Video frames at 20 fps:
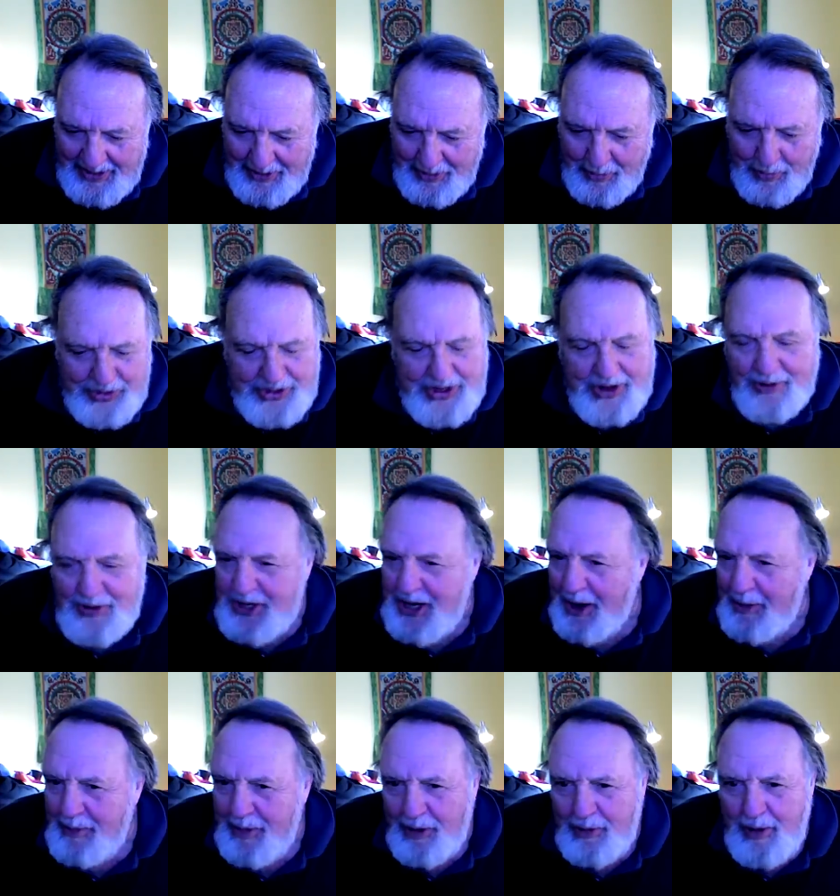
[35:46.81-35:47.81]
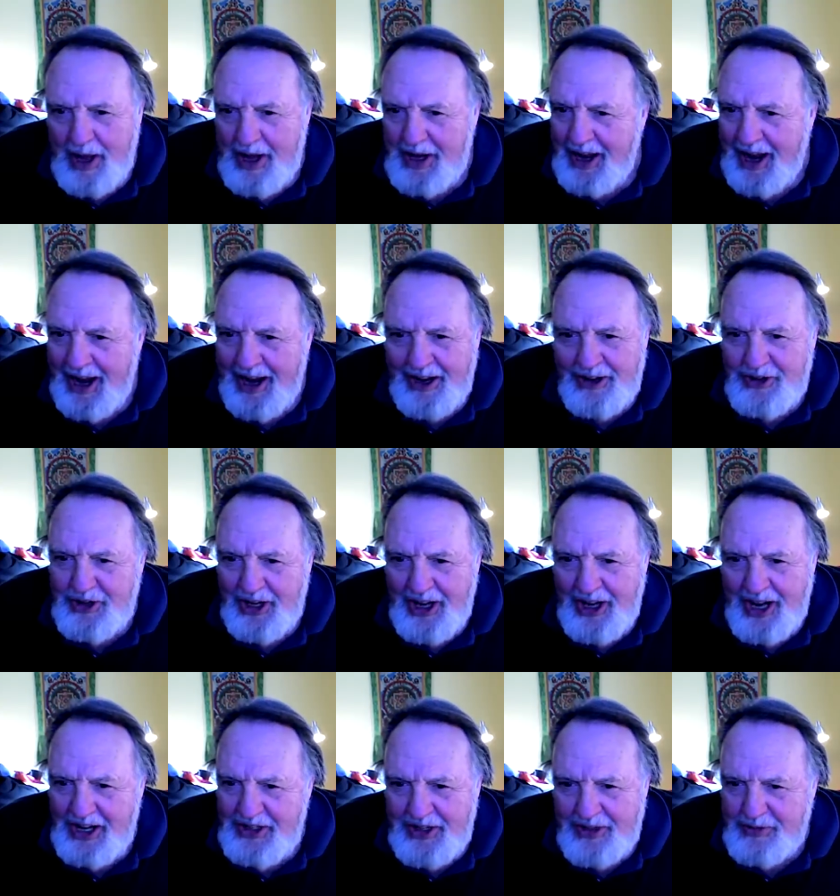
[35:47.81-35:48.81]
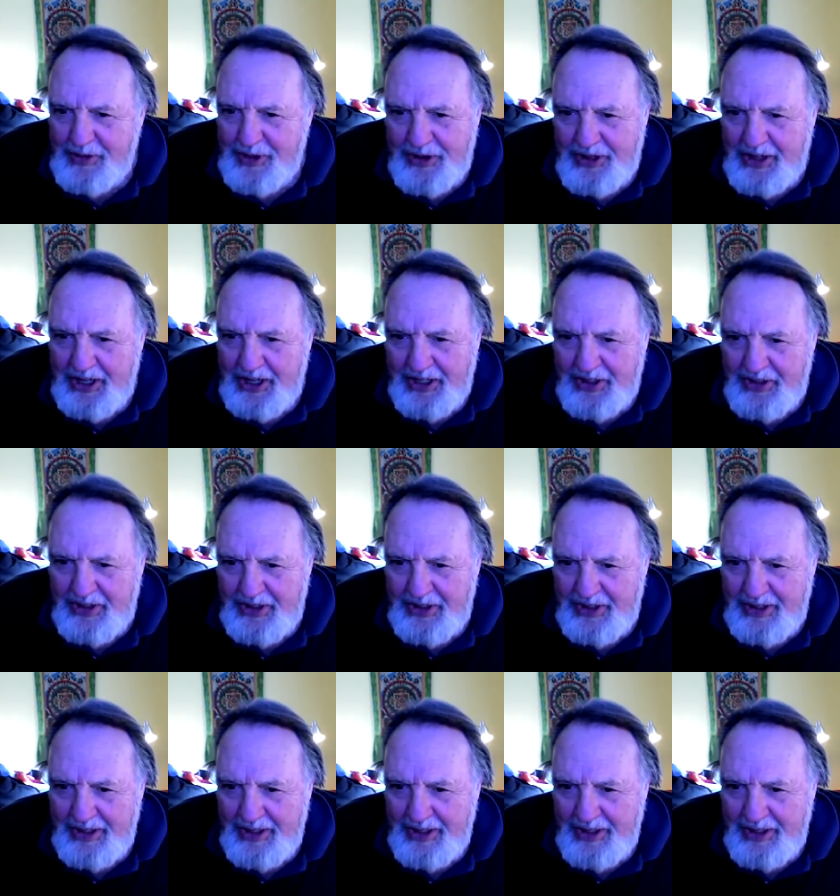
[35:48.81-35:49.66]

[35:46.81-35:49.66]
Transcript: almost every time I read it, I underlined different things.